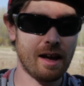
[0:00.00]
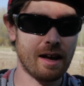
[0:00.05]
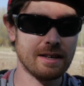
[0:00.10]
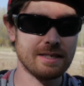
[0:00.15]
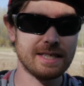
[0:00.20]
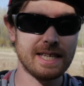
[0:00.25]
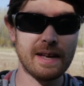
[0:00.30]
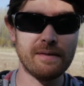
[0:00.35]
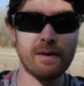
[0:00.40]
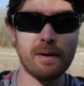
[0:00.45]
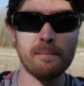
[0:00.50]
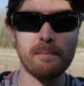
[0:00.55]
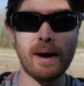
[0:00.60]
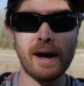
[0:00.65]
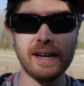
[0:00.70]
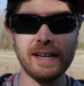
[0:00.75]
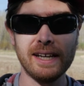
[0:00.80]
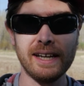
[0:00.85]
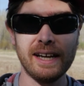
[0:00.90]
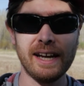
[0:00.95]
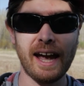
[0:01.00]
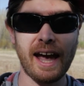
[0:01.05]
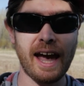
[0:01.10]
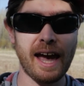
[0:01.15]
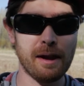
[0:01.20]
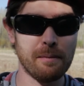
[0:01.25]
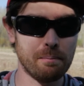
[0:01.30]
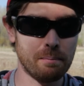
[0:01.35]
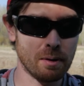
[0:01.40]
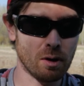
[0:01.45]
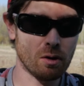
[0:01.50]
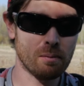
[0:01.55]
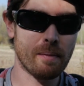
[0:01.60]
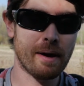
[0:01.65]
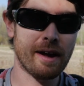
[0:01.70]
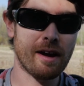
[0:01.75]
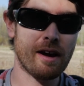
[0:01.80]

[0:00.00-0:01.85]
save up money, and build my